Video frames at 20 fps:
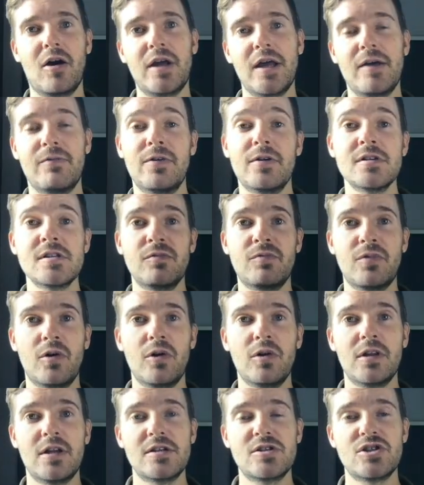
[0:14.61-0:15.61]
Okay, first of
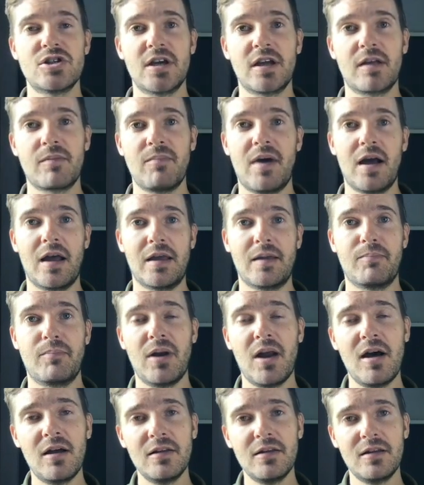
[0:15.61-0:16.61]
all, let's check my
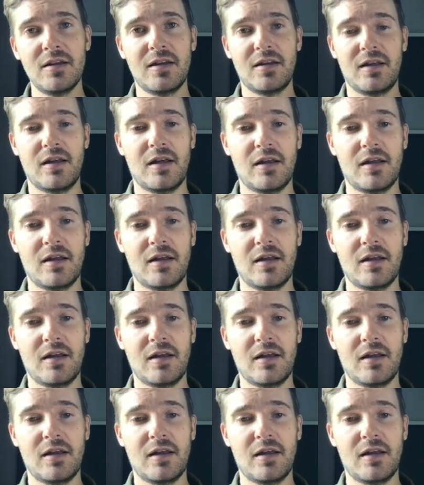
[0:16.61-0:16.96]
plan.